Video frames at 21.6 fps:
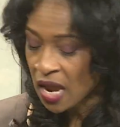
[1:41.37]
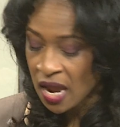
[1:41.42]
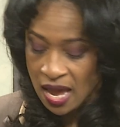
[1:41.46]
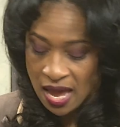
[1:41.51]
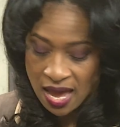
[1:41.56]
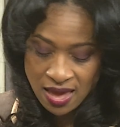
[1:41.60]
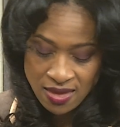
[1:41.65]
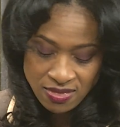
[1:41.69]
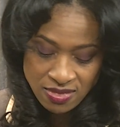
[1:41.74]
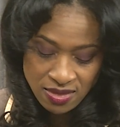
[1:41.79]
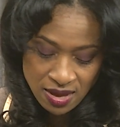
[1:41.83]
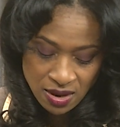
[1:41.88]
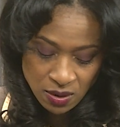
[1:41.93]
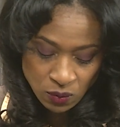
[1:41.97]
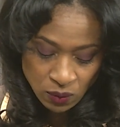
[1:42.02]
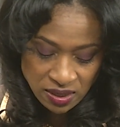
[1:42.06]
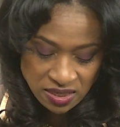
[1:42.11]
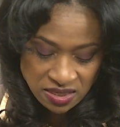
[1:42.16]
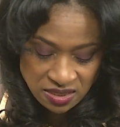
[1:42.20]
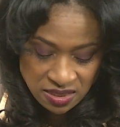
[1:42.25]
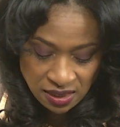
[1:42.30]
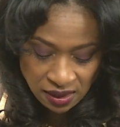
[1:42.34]
And then
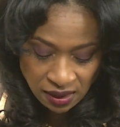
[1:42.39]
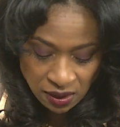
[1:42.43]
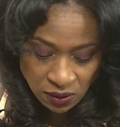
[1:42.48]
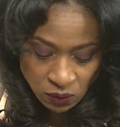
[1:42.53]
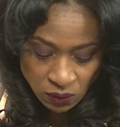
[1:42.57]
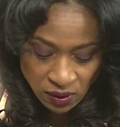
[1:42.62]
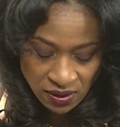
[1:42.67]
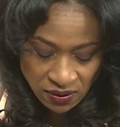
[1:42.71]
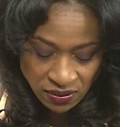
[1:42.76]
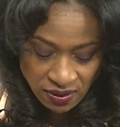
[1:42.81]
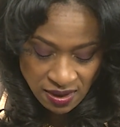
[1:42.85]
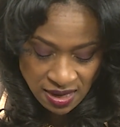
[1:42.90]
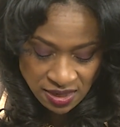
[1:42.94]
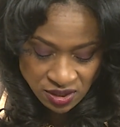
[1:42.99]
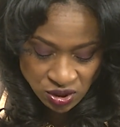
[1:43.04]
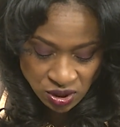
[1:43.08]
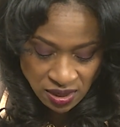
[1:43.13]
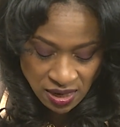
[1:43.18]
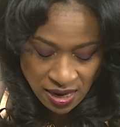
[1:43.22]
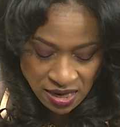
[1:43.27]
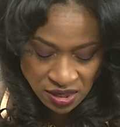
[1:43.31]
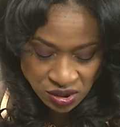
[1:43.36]
when dealing with
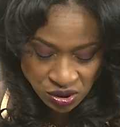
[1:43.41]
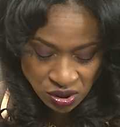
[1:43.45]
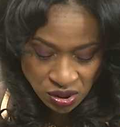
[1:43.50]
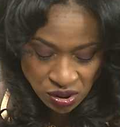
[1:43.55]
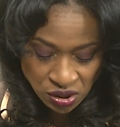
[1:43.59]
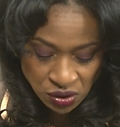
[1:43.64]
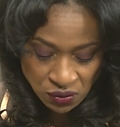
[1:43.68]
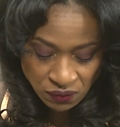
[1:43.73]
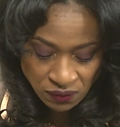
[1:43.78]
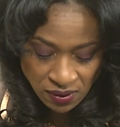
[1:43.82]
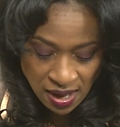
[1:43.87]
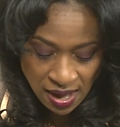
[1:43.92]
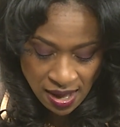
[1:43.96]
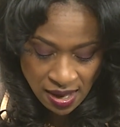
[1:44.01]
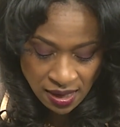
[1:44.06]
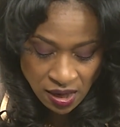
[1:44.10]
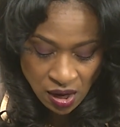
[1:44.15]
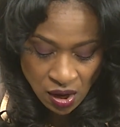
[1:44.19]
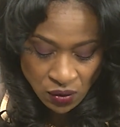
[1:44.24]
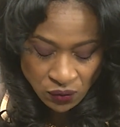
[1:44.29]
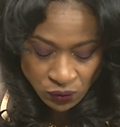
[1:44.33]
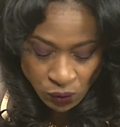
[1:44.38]
education, you've got
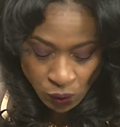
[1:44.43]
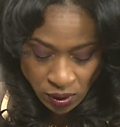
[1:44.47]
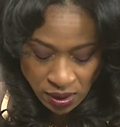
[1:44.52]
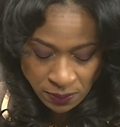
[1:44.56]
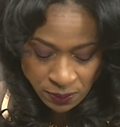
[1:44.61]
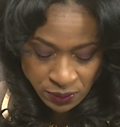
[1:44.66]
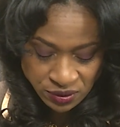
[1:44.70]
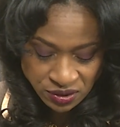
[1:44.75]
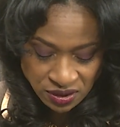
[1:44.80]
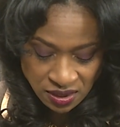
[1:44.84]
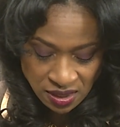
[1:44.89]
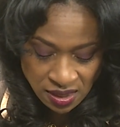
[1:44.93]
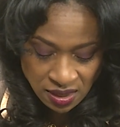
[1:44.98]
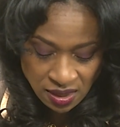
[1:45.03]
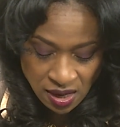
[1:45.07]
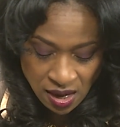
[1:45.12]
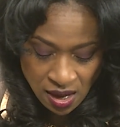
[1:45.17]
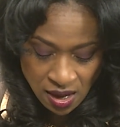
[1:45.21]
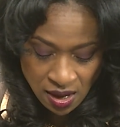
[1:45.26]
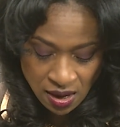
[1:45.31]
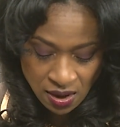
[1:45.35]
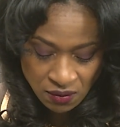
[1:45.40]
40%
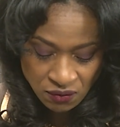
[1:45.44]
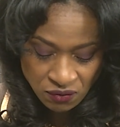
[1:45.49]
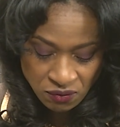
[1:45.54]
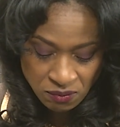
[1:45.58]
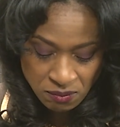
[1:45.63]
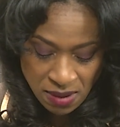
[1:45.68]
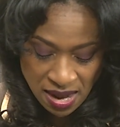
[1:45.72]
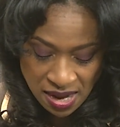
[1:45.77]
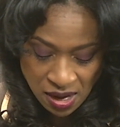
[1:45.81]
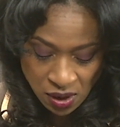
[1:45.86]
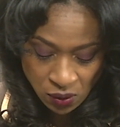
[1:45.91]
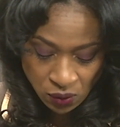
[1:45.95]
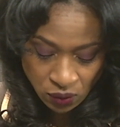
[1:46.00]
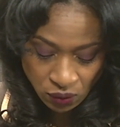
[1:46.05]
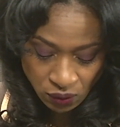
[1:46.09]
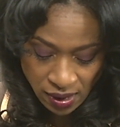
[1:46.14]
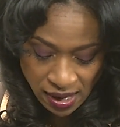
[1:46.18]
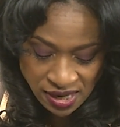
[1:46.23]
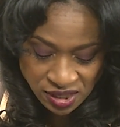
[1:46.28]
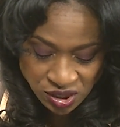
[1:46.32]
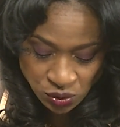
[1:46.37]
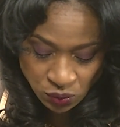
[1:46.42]
of male
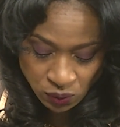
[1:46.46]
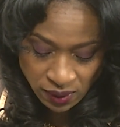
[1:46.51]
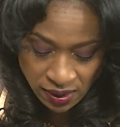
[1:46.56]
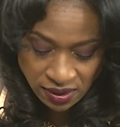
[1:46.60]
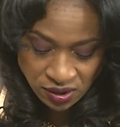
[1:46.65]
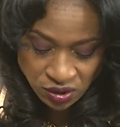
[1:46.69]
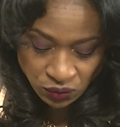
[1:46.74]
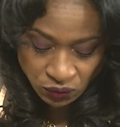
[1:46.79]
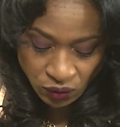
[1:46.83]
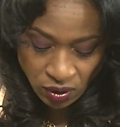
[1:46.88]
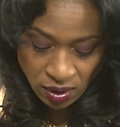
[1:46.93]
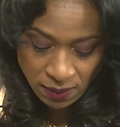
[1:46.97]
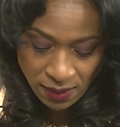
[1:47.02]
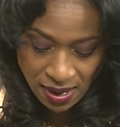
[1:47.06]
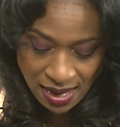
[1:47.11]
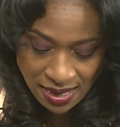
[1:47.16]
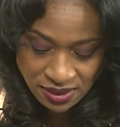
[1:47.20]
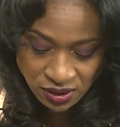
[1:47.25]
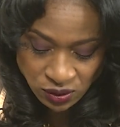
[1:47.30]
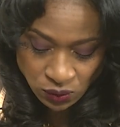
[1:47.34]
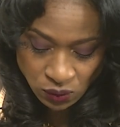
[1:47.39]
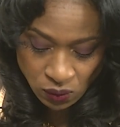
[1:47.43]
graduates from high
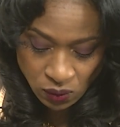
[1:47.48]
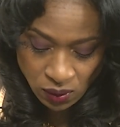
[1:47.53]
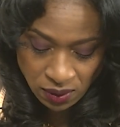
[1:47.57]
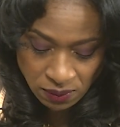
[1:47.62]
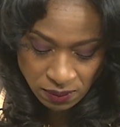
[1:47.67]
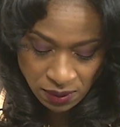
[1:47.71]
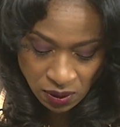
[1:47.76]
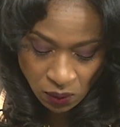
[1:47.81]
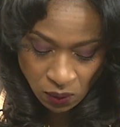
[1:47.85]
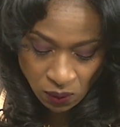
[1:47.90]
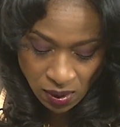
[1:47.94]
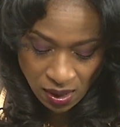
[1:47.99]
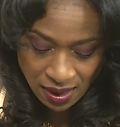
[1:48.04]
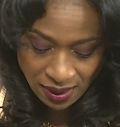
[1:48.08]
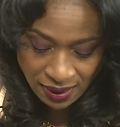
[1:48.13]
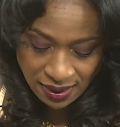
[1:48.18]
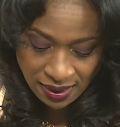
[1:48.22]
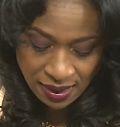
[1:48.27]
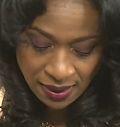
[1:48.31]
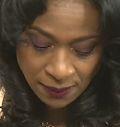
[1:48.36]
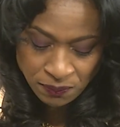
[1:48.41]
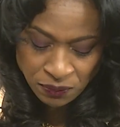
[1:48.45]
school in
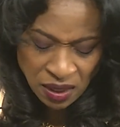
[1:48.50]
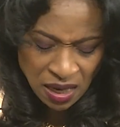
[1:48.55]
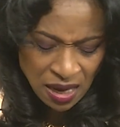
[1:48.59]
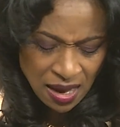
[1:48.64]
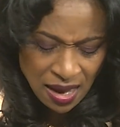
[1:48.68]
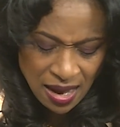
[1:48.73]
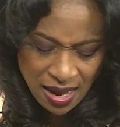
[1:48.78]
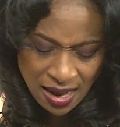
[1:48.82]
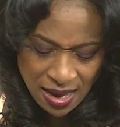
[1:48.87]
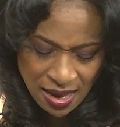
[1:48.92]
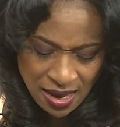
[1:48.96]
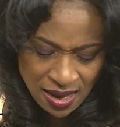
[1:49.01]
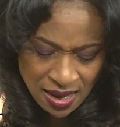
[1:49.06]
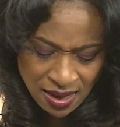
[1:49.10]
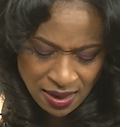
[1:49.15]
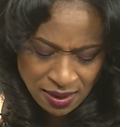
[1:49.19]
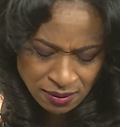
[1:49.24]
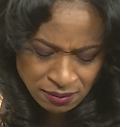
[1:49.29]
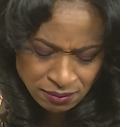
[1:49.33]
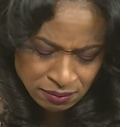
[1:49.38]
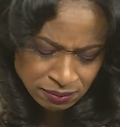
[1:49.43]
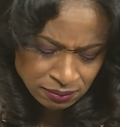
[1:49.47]
Milwaukee,
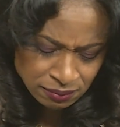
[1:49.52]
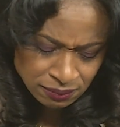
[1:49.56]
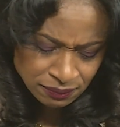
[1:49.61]
and